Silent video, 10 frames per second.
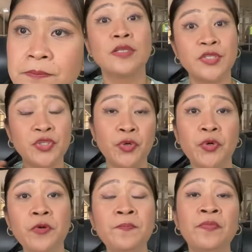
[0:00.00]

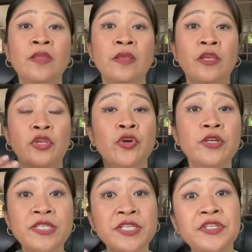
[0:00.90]
So,
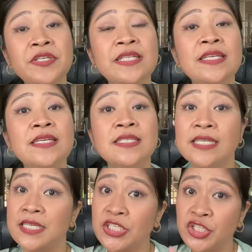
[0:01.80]
your Securities
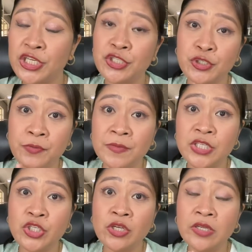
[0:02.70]
and Exchange
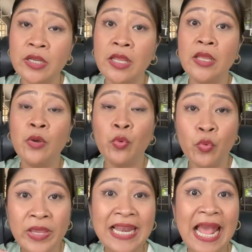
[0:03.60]
Commission
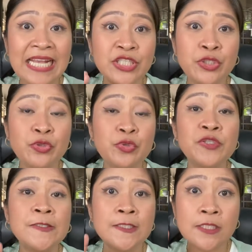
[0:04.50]
will ask you to
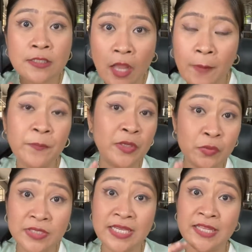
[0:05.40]
stop
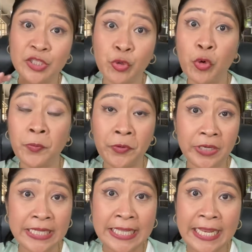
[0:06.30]
using that
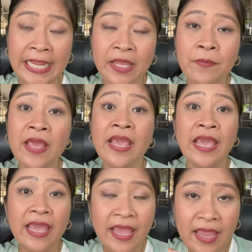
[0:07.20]
corporate name
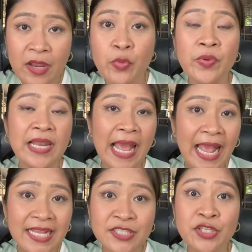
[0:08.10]
and will
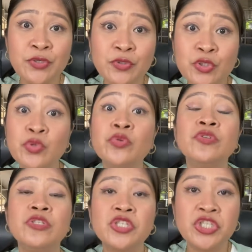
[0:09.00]
ask you to
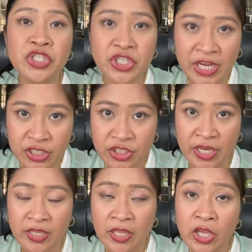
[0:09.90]
change it.